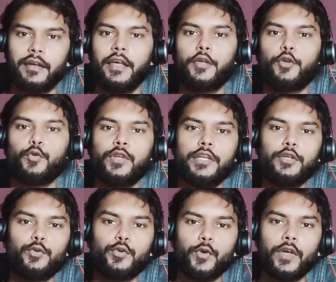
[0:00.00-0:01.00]
You need
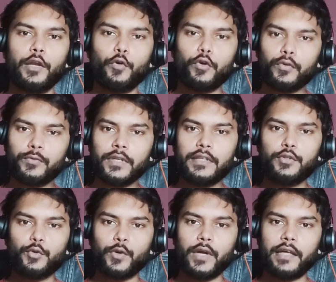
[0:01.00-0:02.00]
to do a lot of things
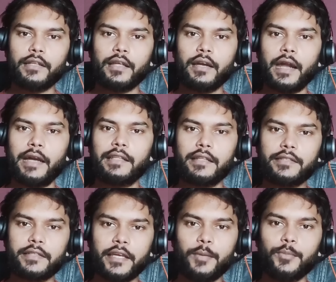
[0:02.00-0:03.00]
together at the
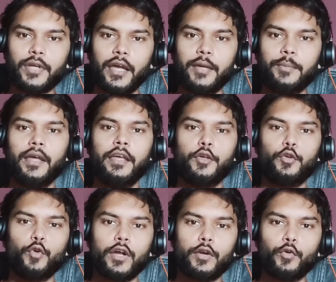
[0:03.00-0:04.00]
same time
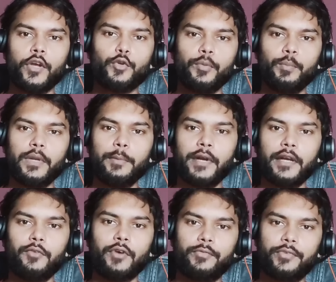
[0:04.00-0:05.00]
you are going to
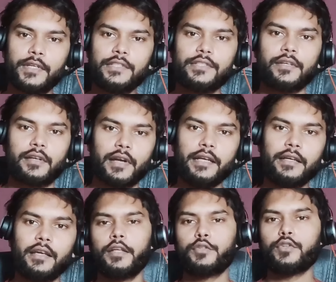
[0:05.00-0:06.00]
implement one feature,
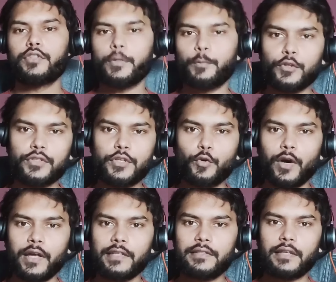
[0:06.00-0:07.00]
right? So suppose you
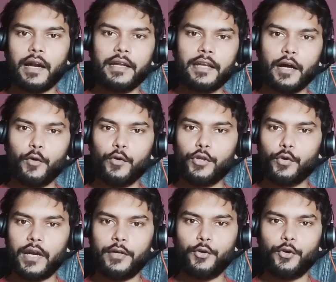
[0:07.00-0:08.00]
are starting out your
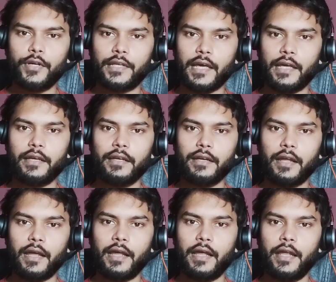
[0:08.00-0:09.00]
Android career
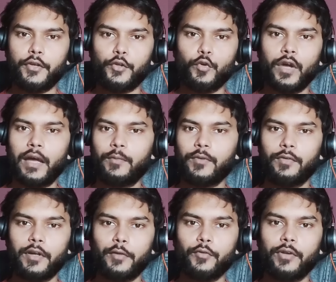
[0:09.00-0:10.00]
and you have
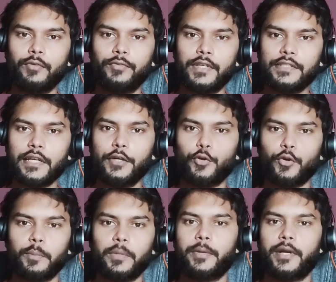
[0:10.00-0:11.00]
given one feature to
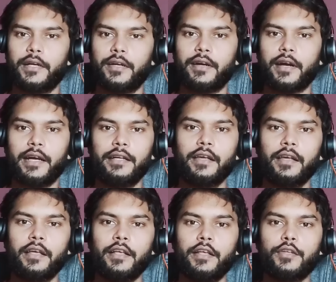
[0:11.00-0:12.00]
implement, right?
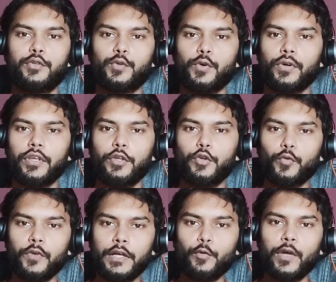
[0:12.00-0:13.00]
So you
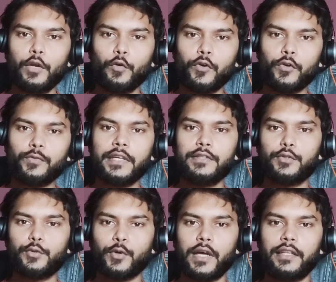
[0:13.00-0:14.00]
will do a lot of things
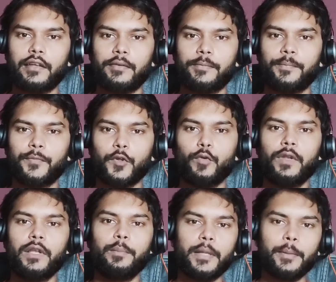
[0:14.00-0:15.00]
together. You will
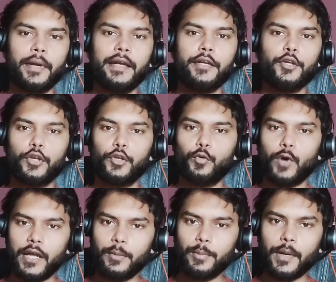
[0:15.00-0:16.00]
implement your
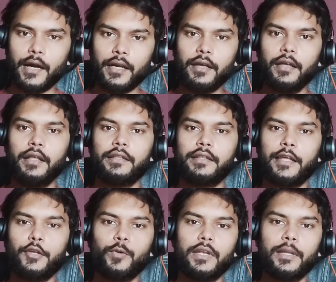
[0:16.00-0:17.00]
UI part, then
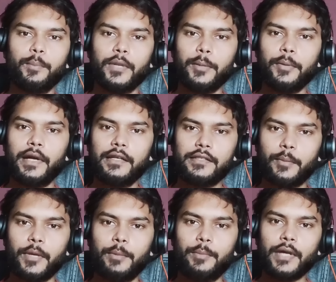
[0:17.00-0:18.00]
you will implement
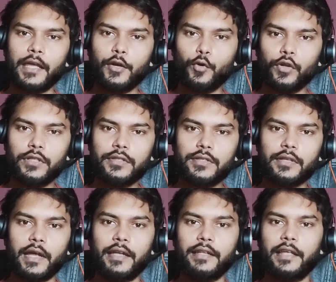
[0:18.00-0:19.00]
some API calls,
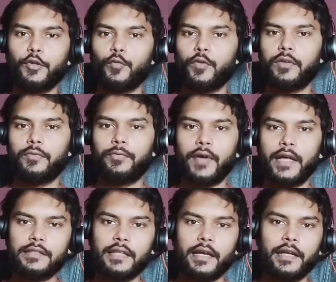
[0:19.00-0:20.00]
and then you will
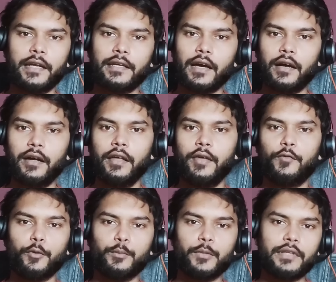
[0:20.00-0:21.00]
fetch the data
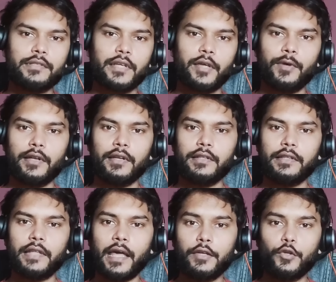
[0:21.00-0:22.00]
from the server,
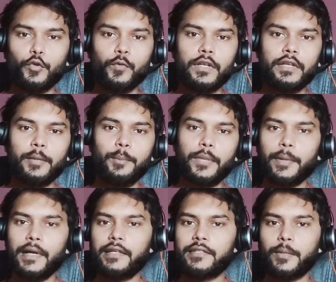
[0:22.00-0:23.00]
then you will
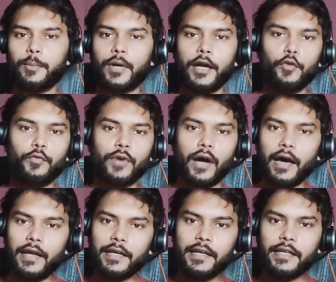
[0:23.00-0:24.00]
implement some kind of
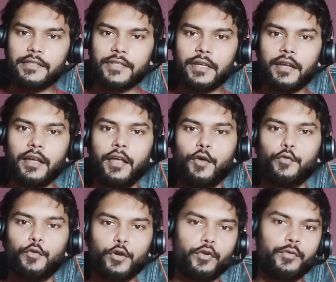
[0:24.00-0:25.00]
architecture
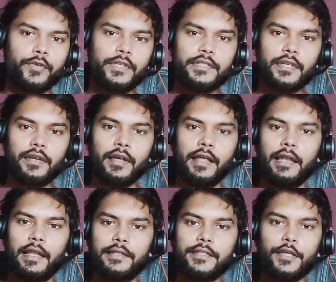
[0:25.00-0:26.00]
for your feature.
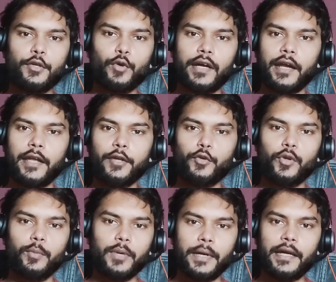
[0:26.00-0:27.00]
Let's say you are trying to
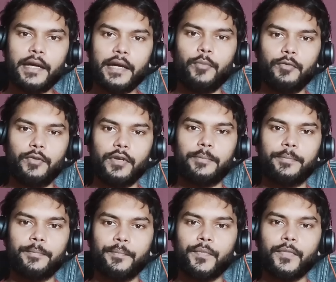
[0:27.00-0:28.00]
implement MVVM.
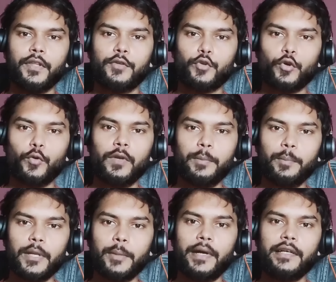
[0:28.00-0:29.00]
So you will
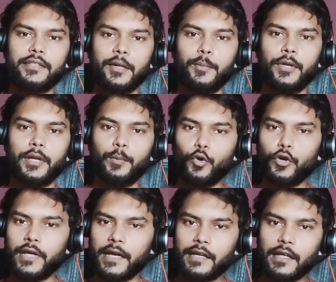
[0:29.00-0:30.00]
implement some remote
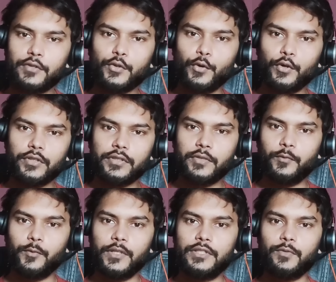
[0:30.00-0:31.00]
data source
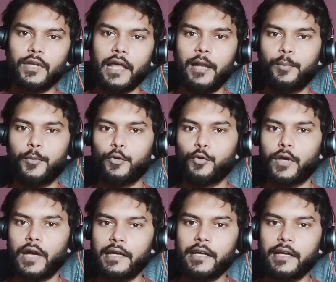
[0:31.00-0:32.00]
which will help you to
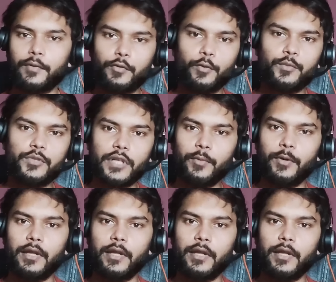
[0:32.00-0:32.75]
get data from server,